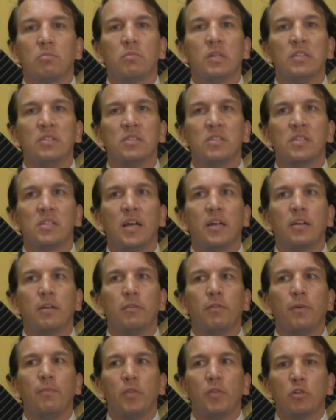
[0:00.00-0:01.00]
Instead
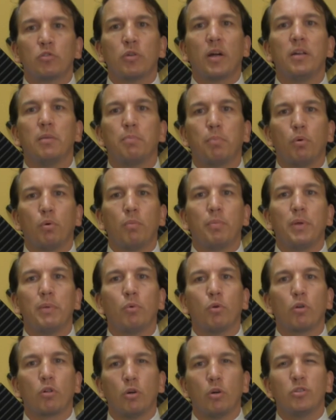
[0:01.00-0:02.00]
of trying to pull
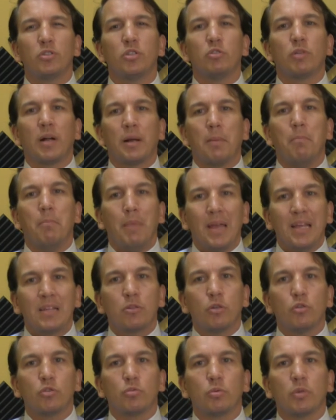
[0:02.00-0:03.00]
people close to try to make
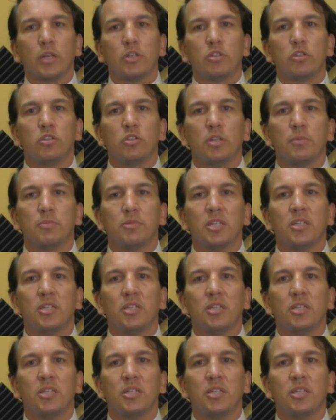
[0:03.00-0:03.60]
those relationships,